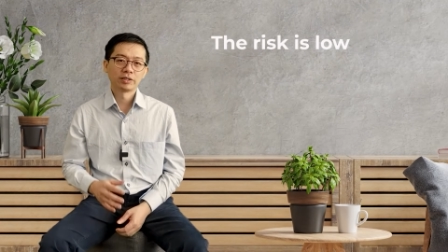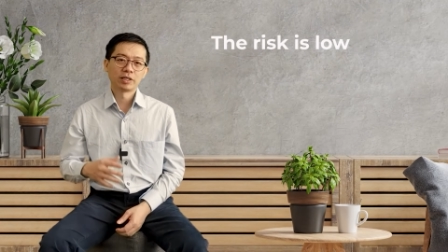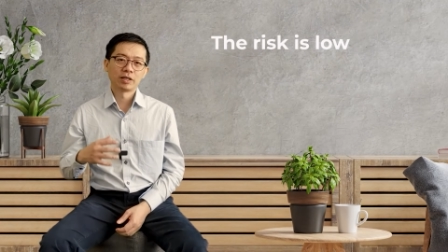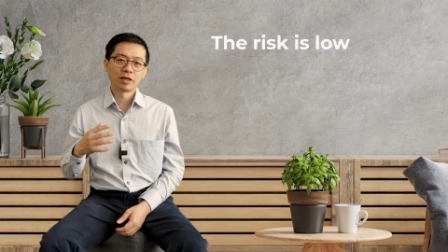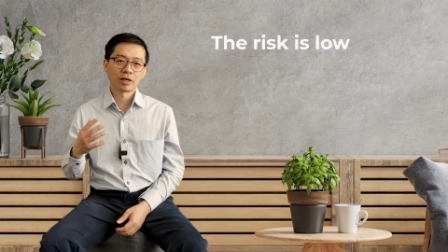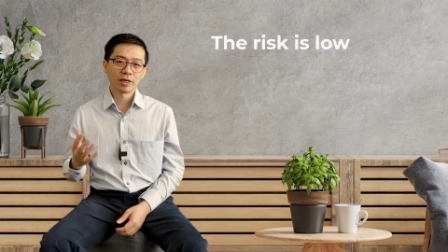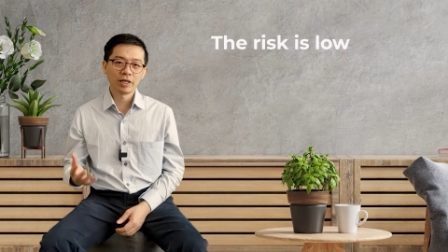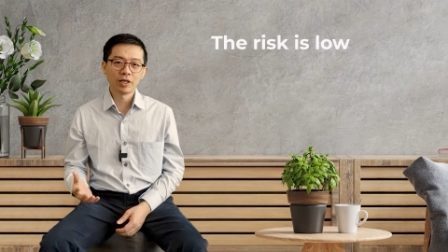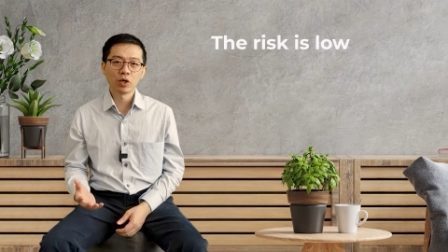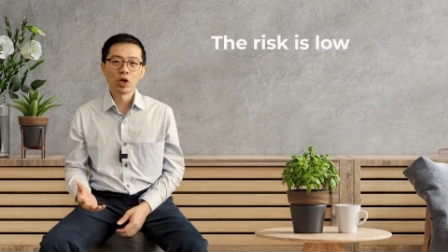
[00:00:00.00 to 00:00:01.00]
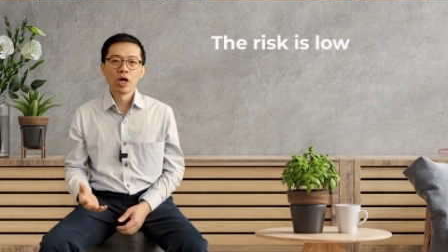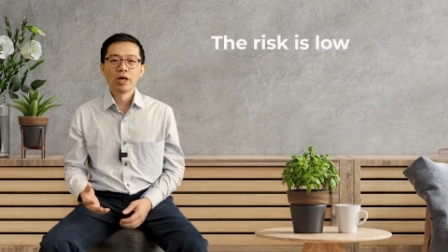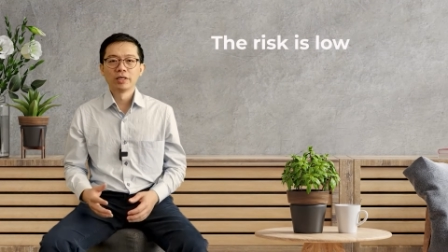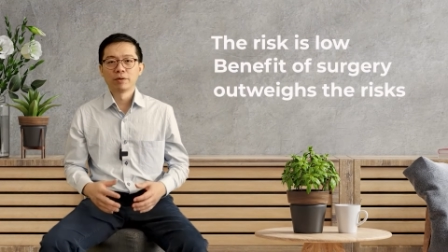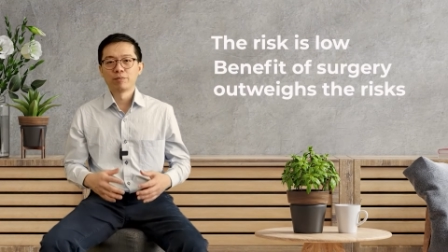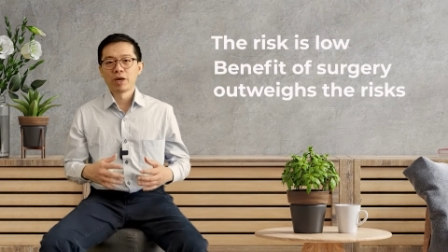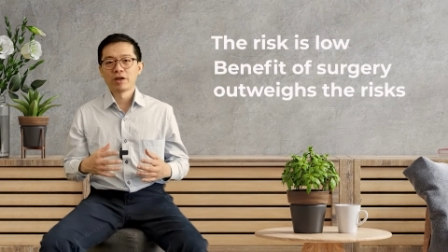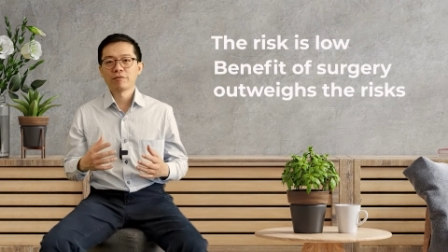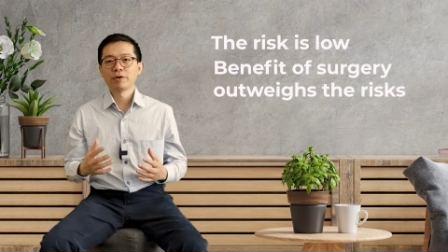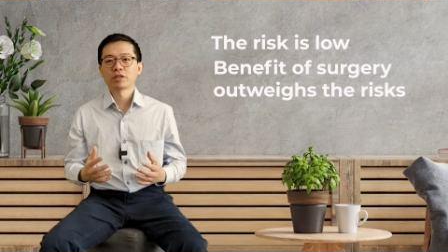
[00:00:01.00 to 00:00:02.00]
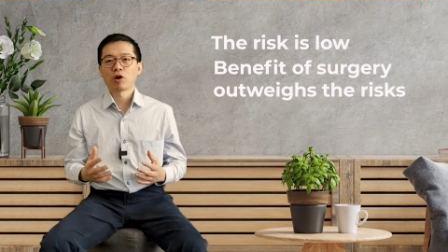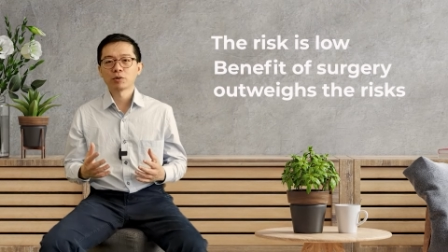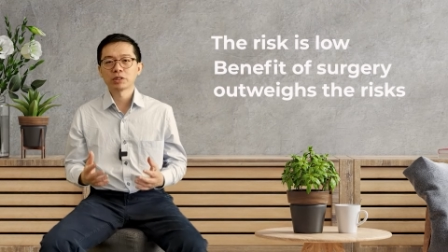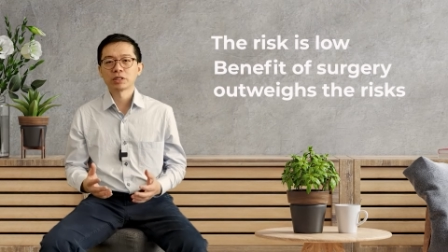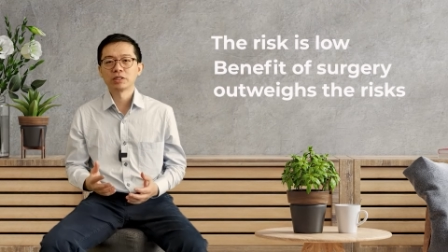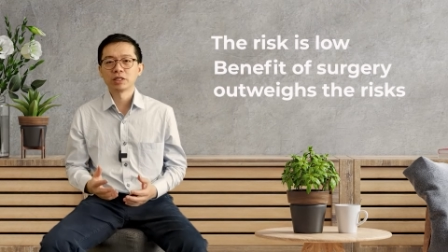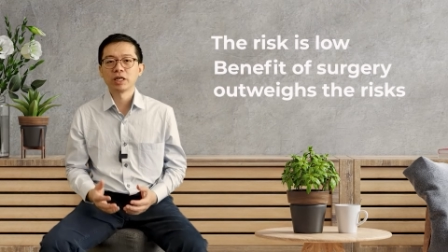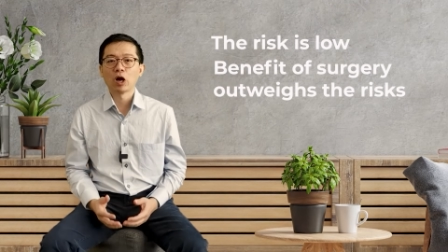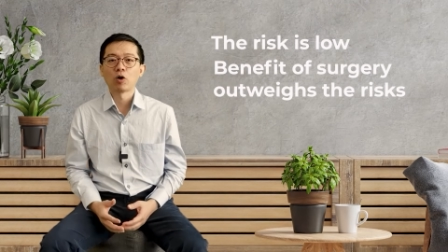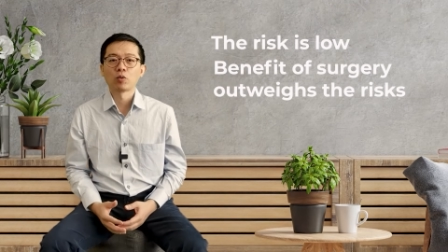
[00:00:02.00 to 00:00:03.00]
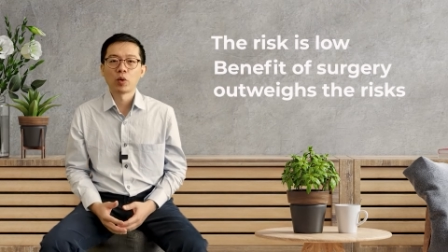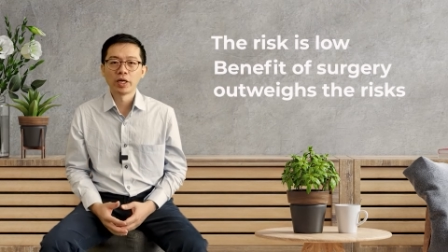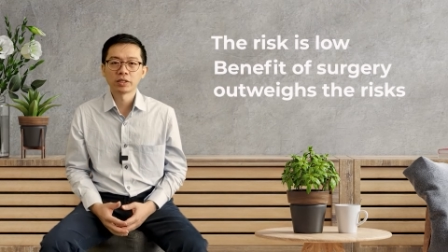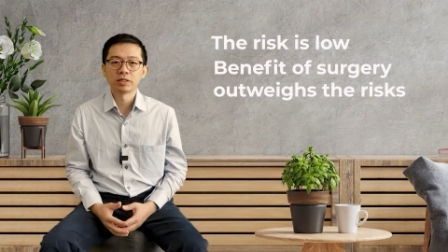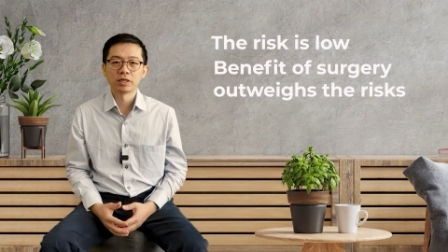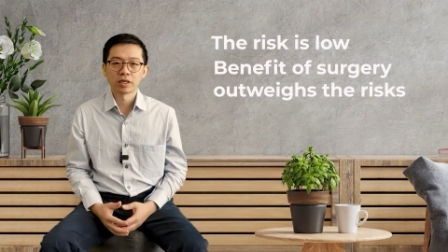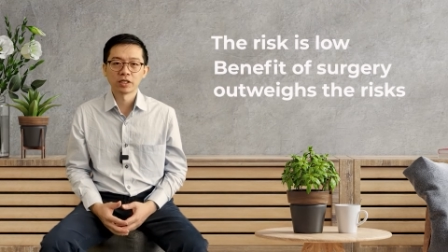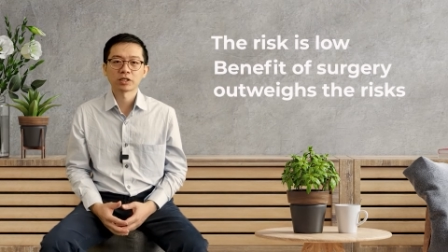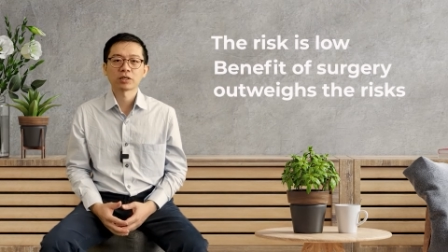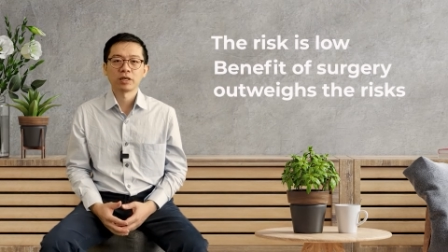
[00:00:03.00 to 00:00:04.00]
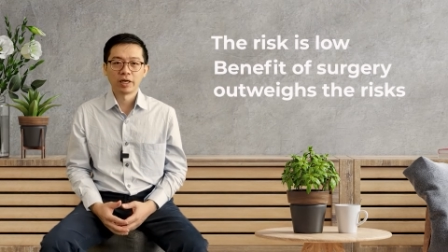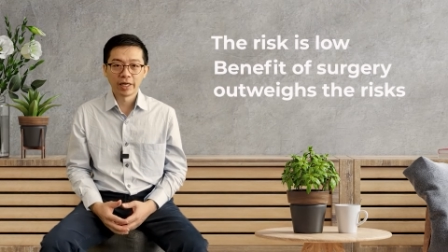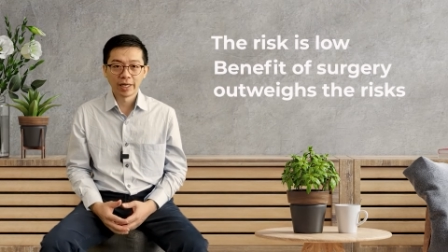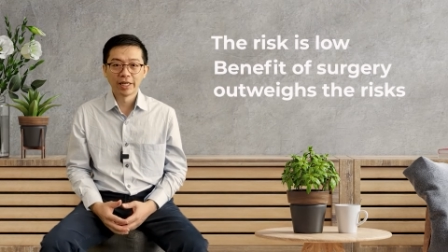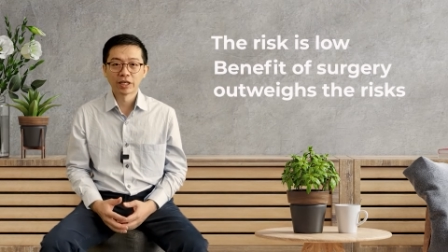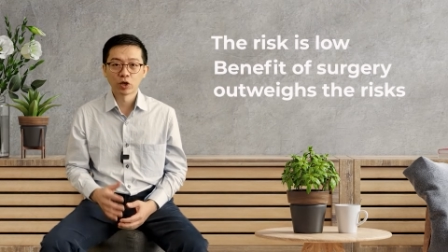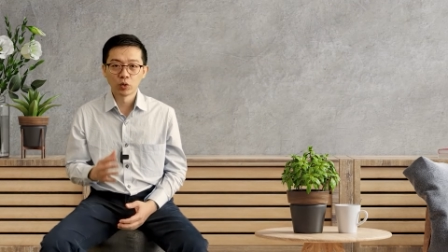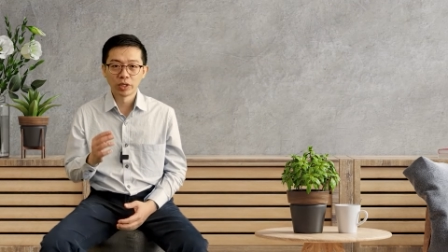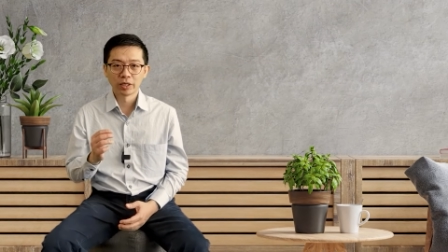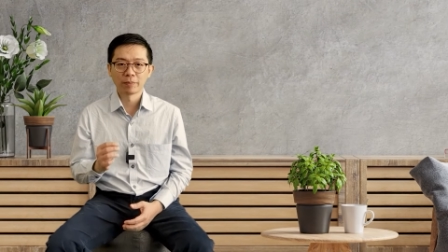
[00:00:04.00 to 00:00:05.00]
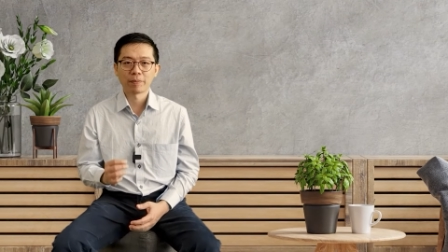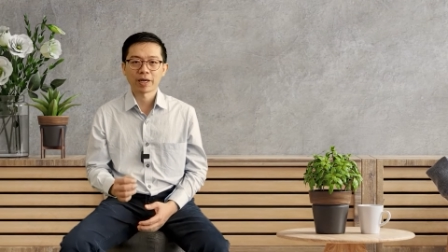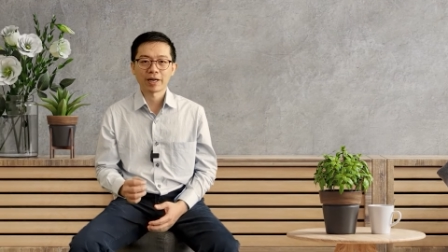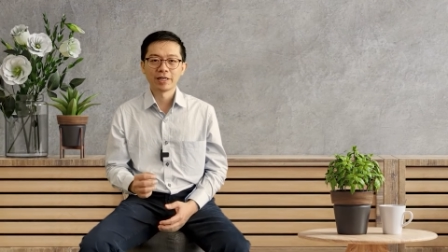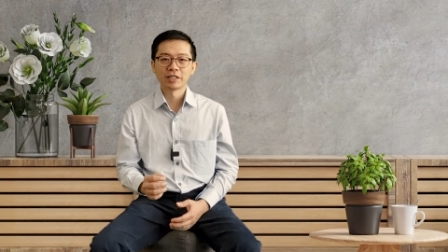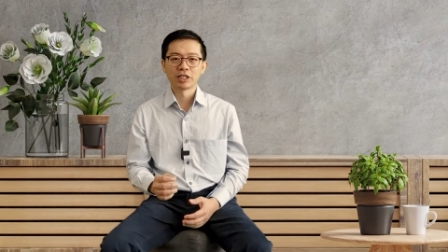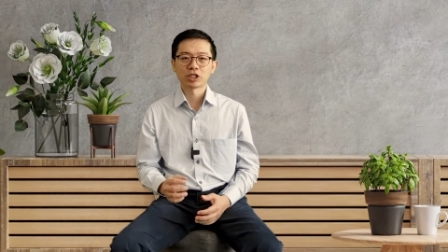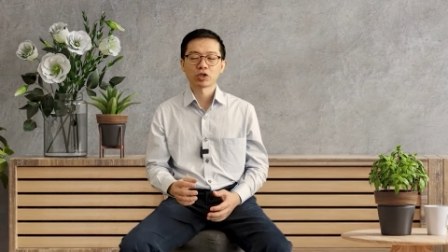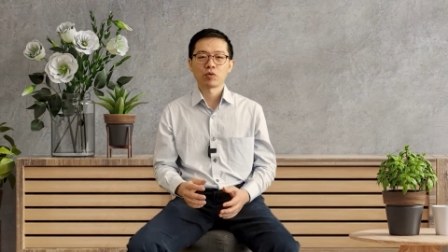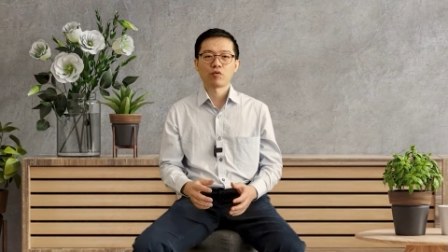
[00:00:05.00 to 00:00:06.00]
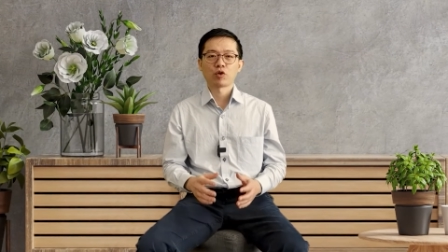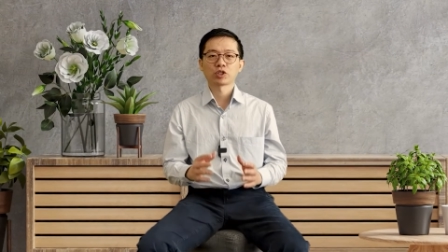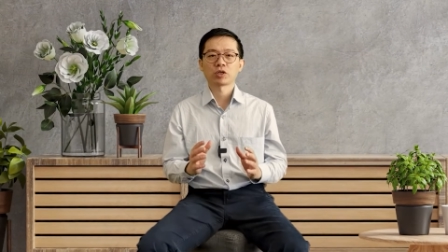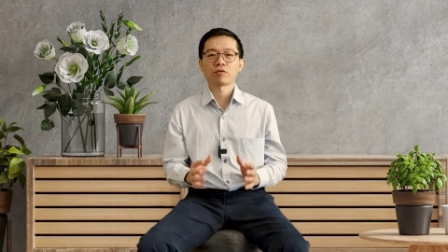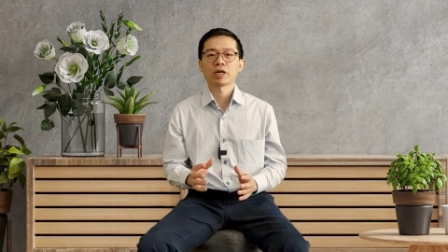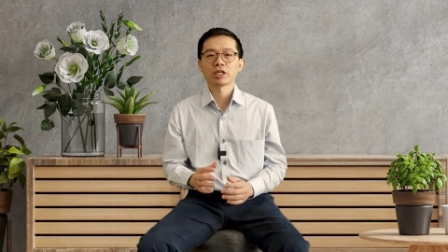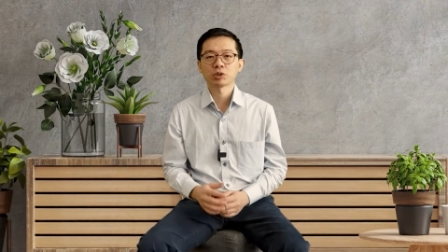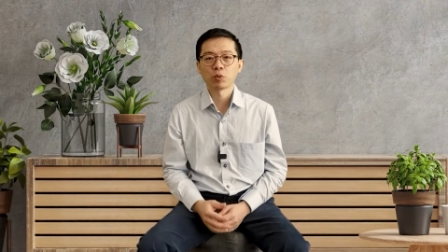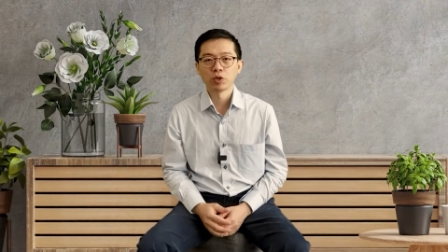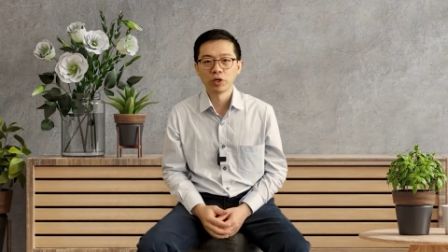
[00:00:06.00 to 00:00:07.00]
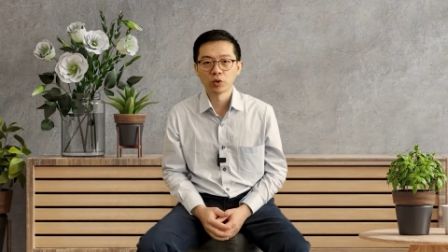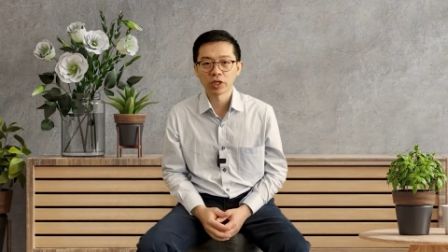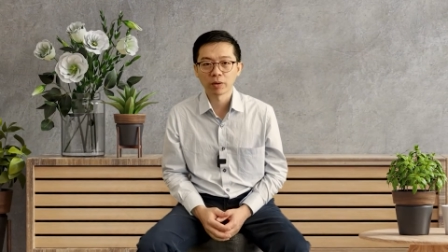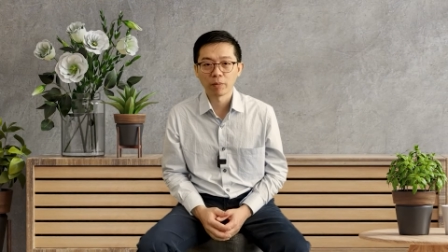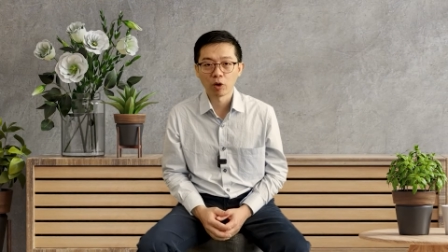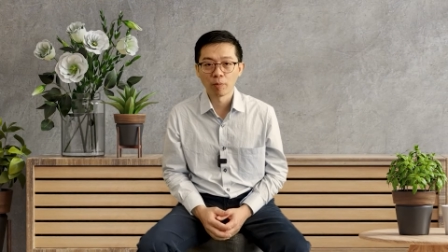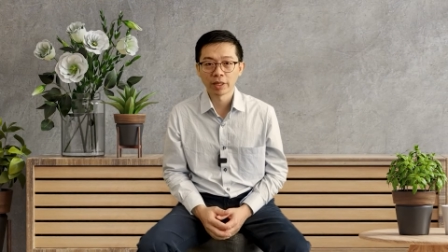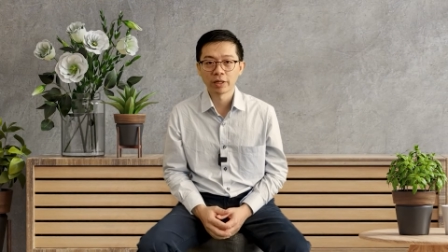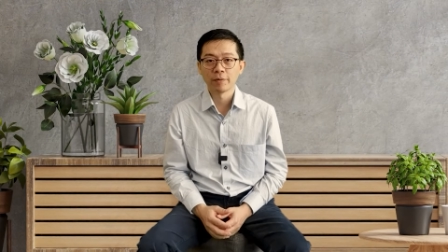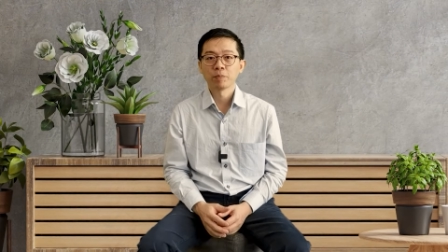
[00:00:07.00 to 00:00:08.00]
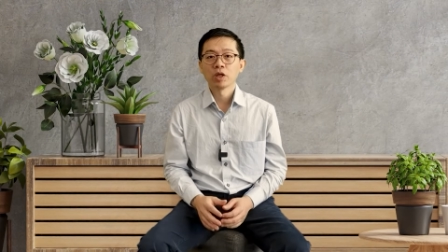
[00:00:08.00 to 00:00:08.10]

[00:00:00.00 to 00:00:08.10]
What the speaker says: Generally, the benefit of surgery outweighs the risk, including paralysis for cervical spondylotic myelopathy.